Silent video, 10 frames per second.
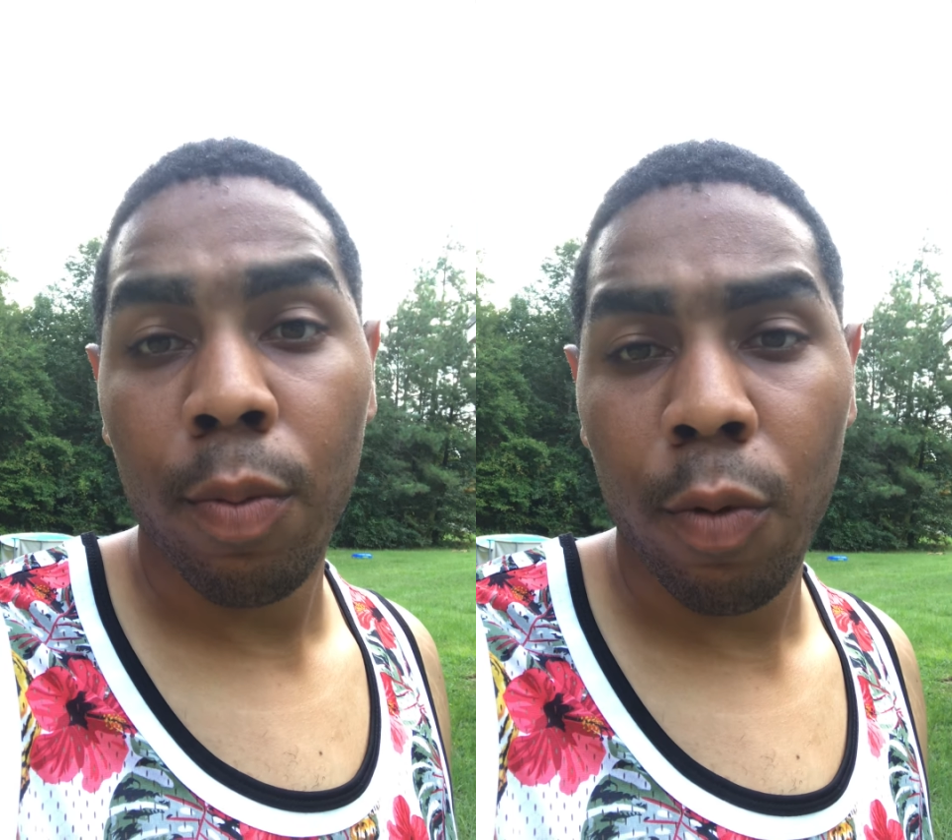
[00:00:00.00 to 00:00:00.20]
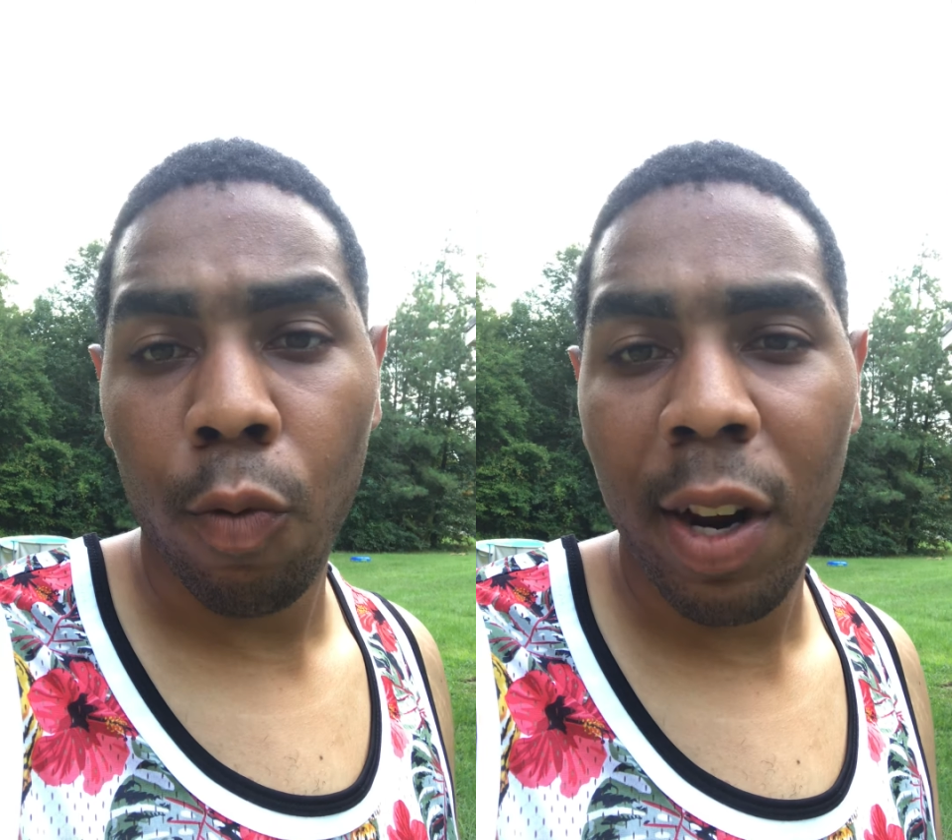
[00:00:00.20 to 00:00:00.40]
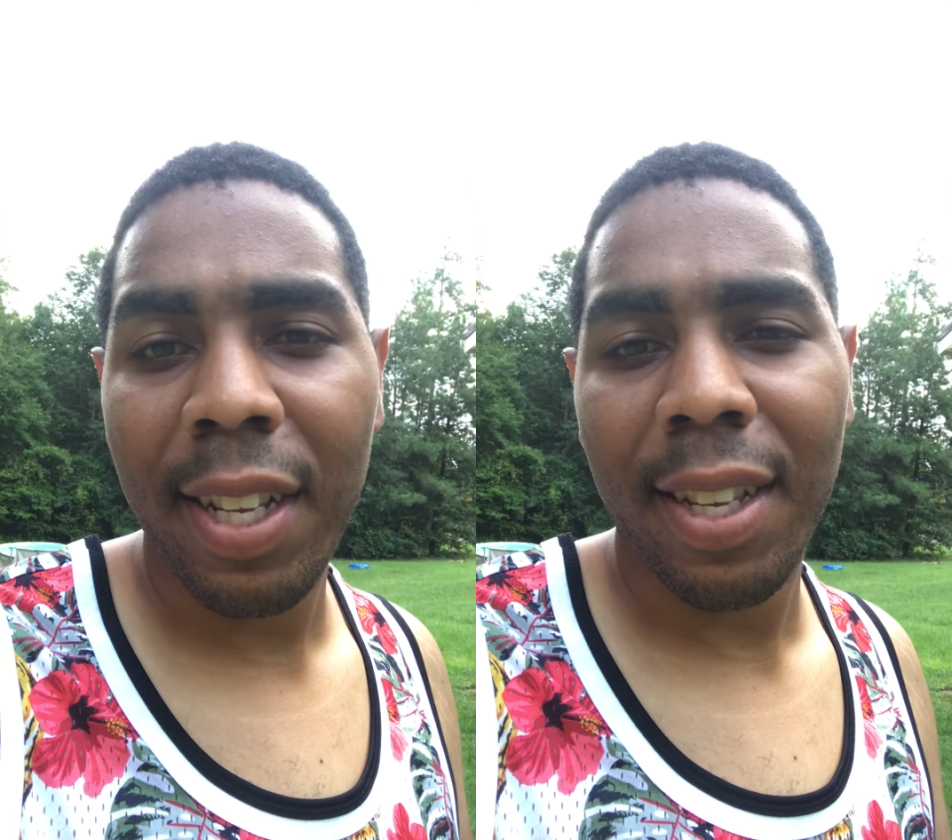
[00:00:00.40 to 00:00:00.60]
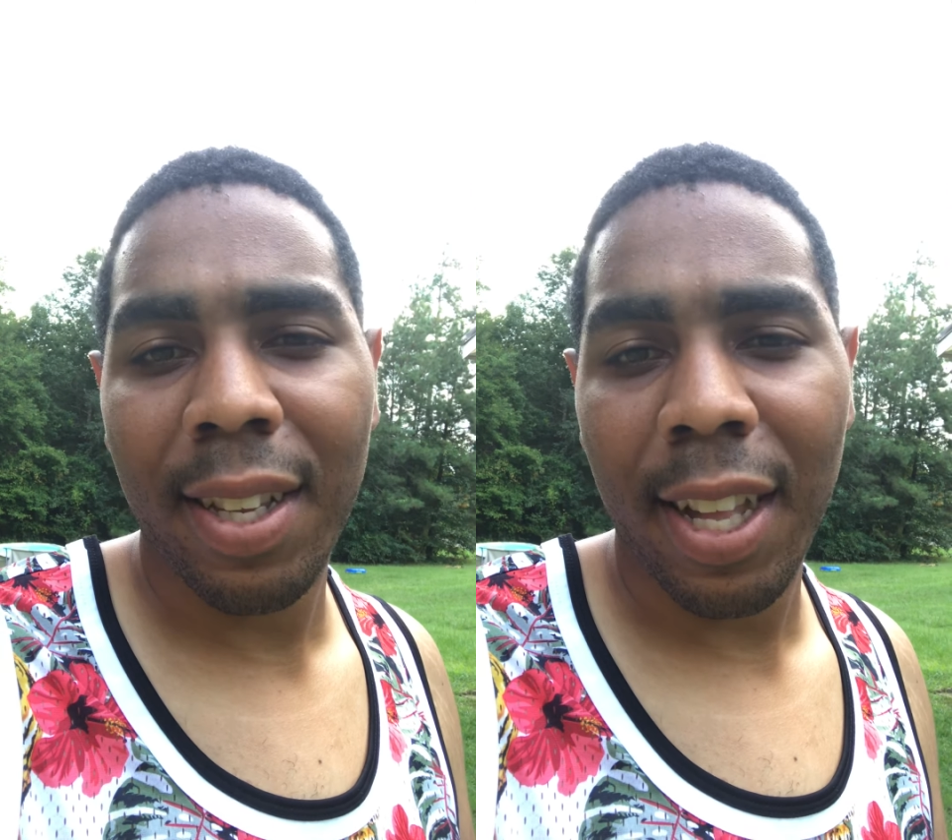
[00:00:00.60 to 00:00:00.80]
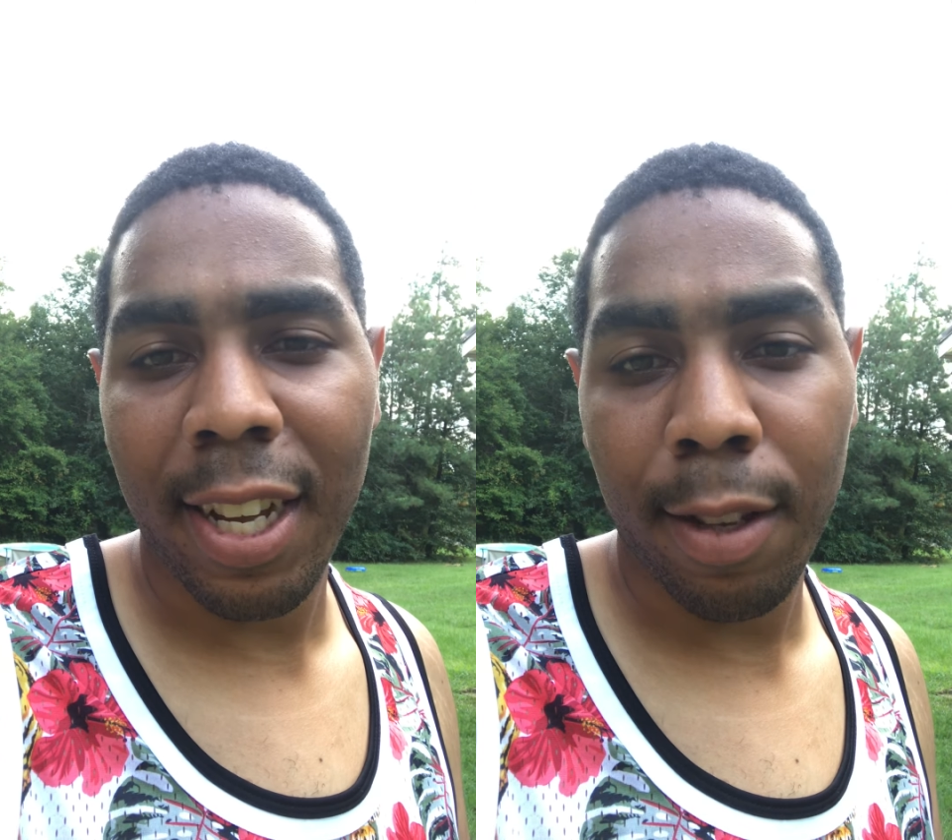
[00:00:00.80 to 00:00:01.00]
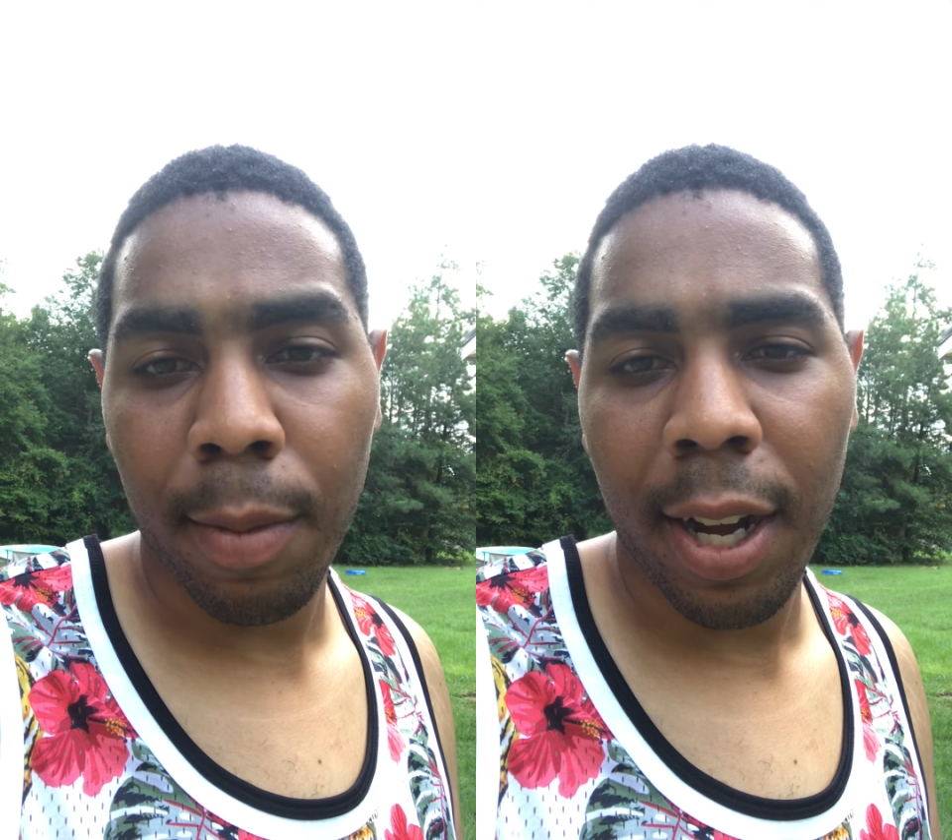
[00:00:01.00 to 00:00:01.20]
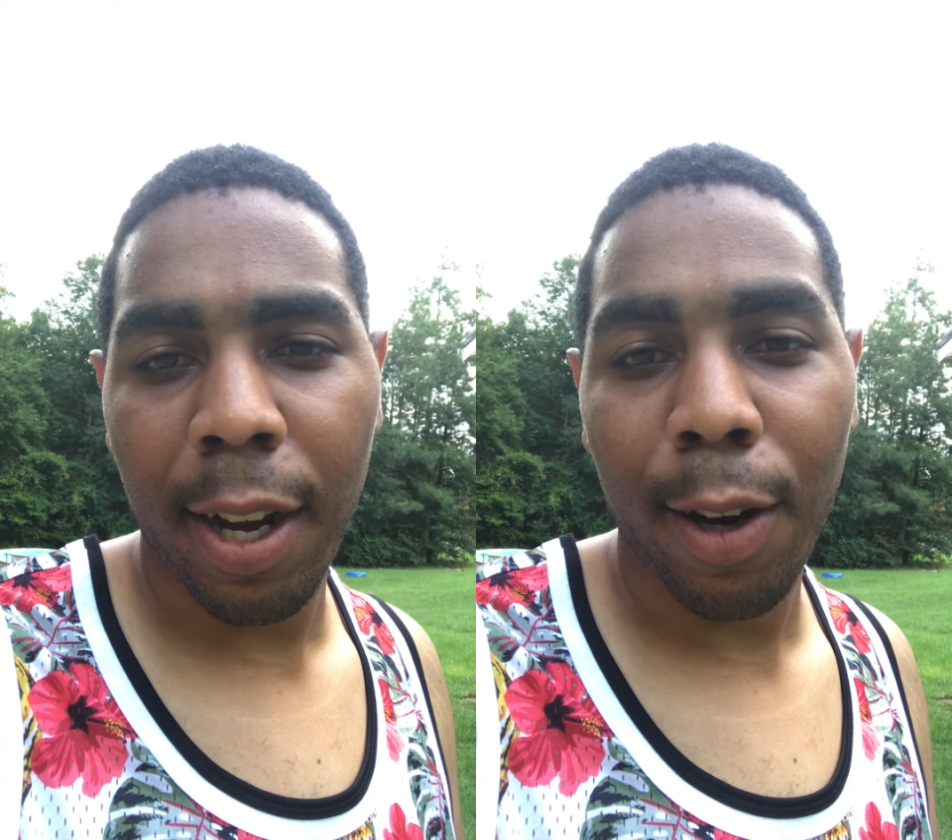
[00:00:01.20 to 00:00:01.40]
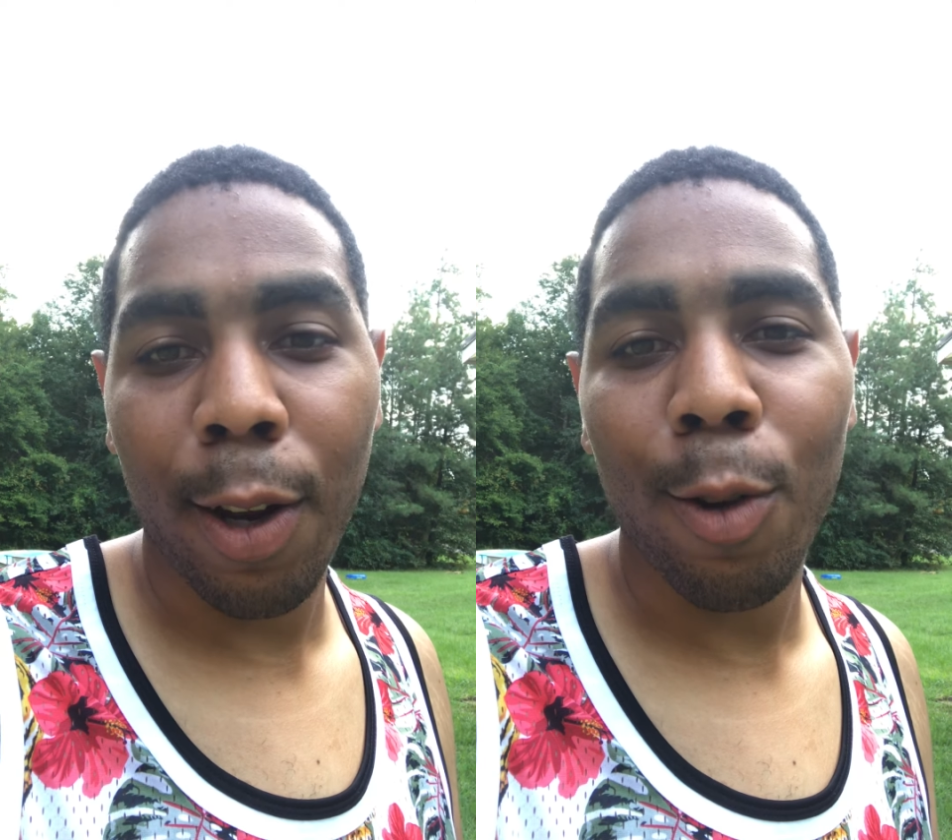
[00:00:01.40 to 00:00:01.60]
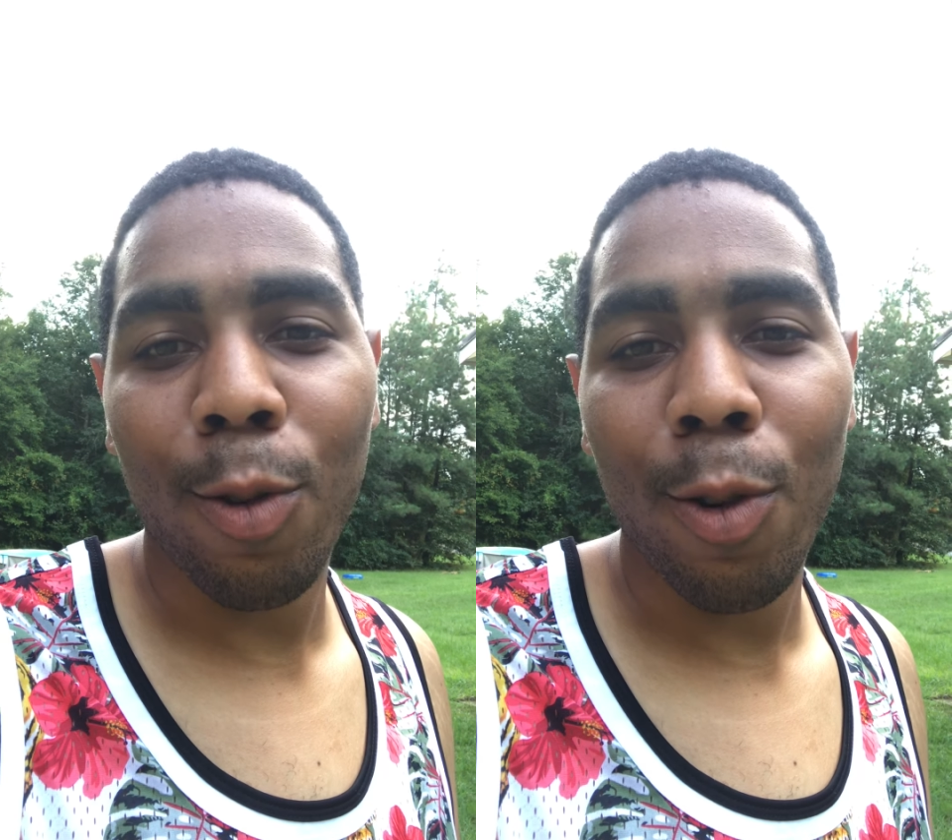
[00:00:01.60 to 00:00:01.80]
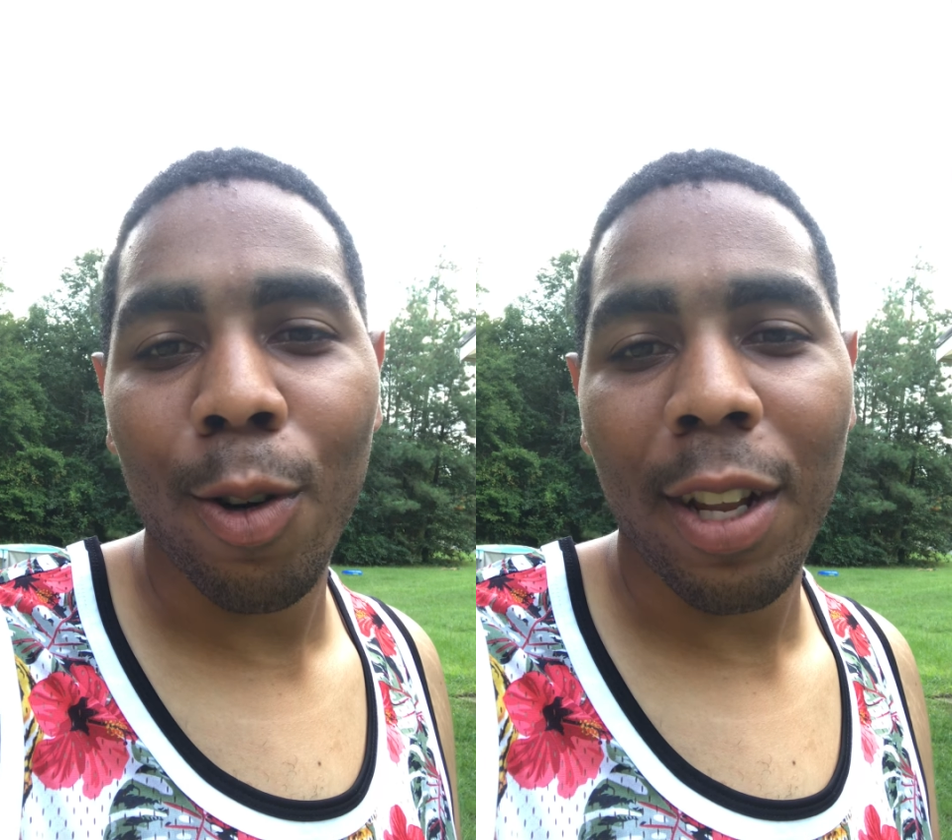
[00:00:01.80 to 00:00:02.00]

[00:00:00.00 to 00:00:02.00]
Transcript: racist things behind closed doors,